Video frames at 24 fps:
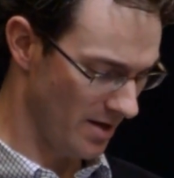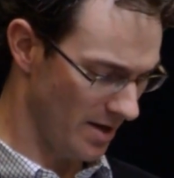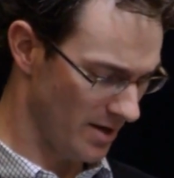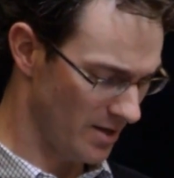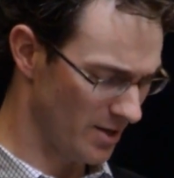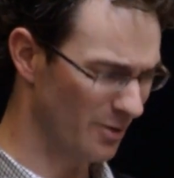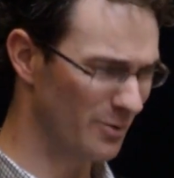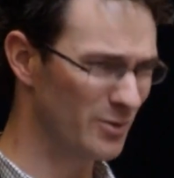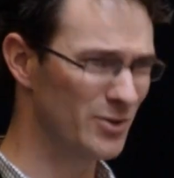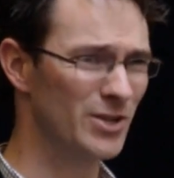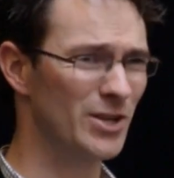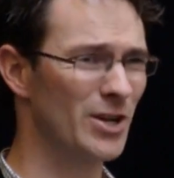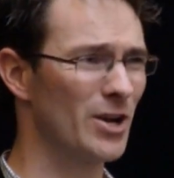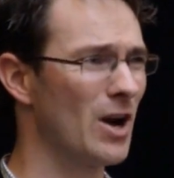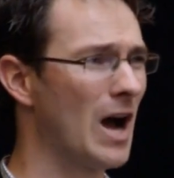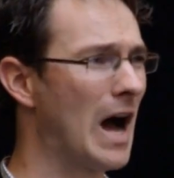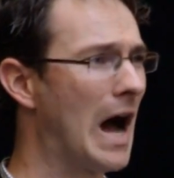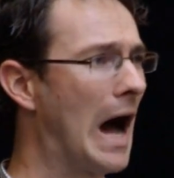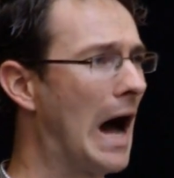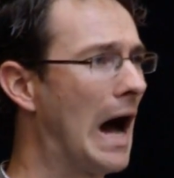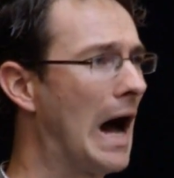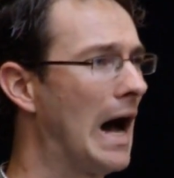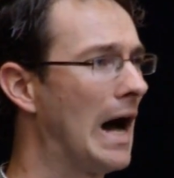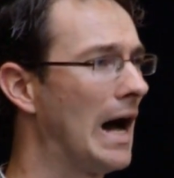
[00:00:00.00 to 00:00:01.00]
Don't share
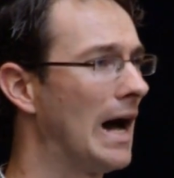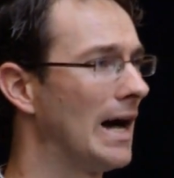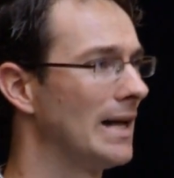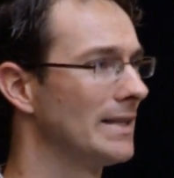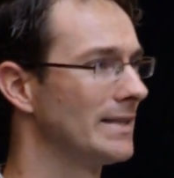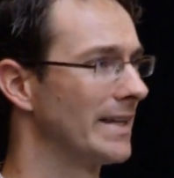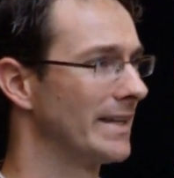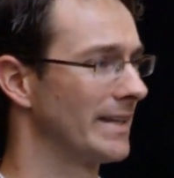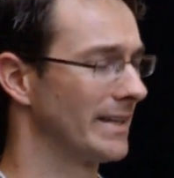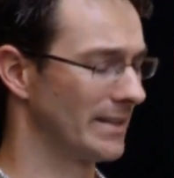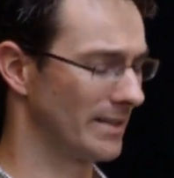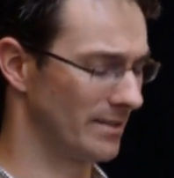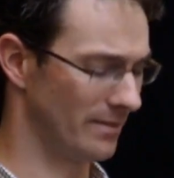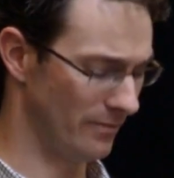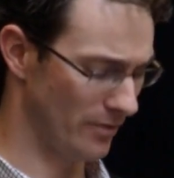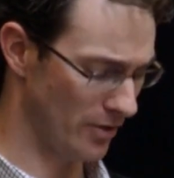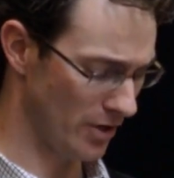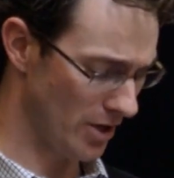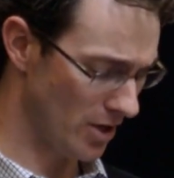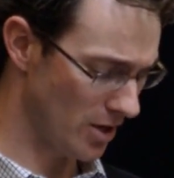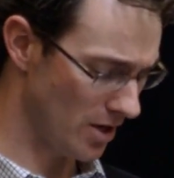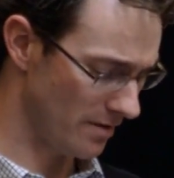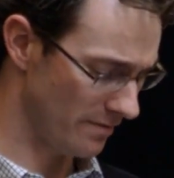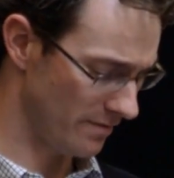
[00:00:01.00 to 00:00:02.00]
aha links
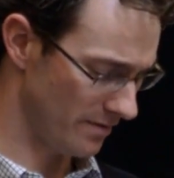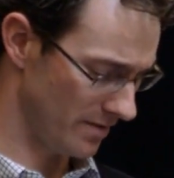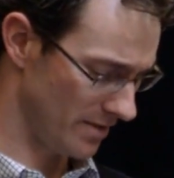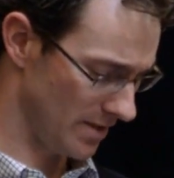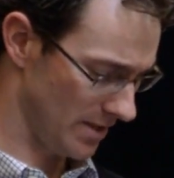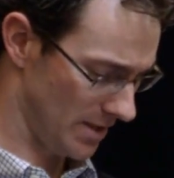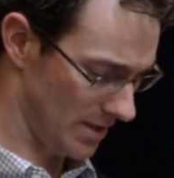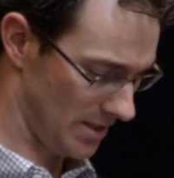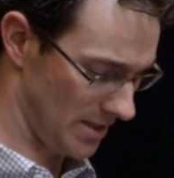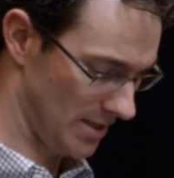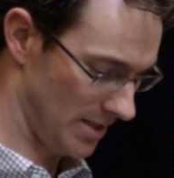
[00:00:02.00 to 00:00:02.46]
very often.